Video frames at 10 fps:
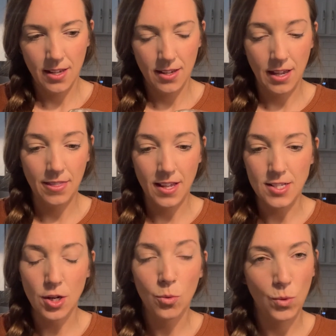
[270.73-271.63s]
And
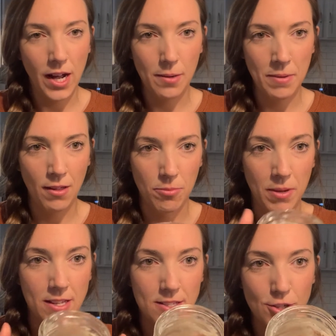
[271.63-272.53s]
these are wide mouth
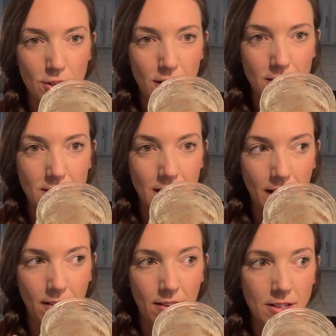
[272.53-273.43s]
mason jars.
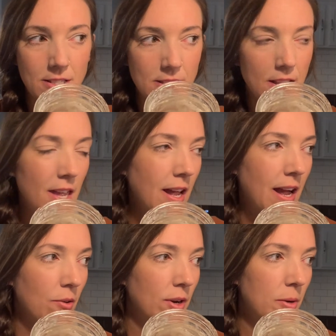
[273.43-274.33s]
Like honestly,
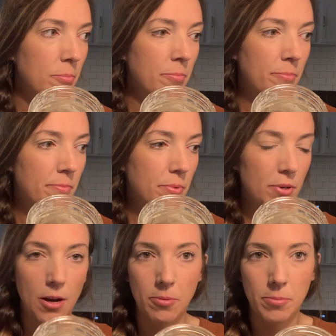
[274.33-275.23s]
I would
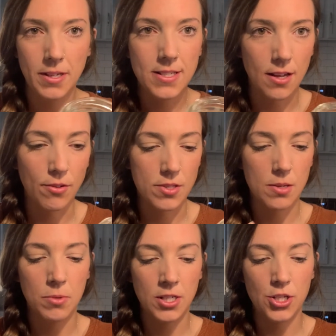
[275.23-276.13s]
probably tell
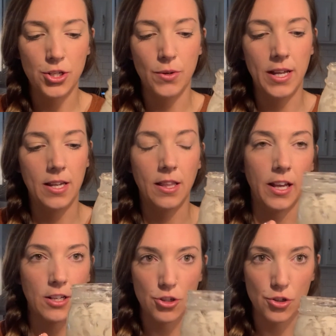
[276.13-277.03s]
someone to do it in
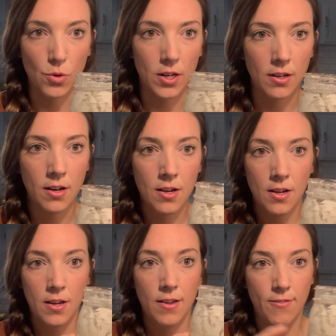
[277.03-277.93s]
like a short
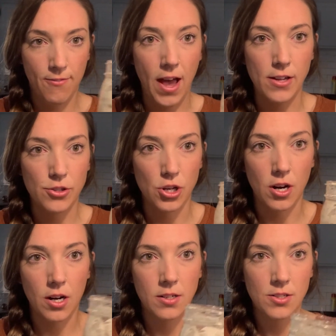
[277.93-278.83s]
fat
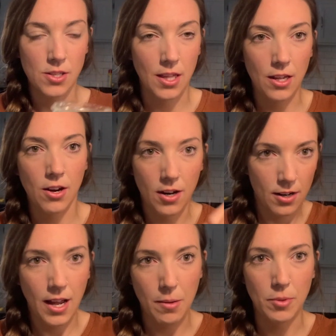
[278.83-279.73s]
jar so that you're
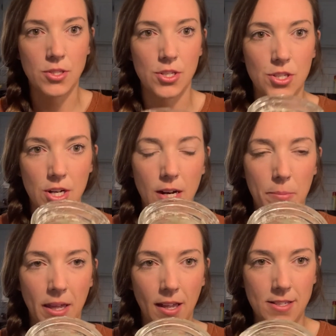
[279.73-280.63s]
able to stir it,
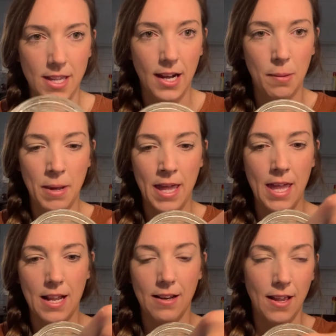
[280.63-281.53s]
because getting my
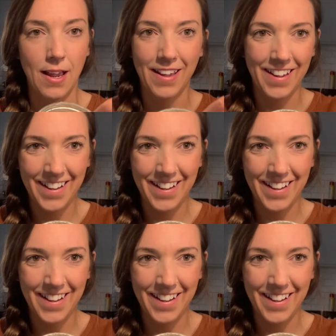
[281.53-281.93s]
hand like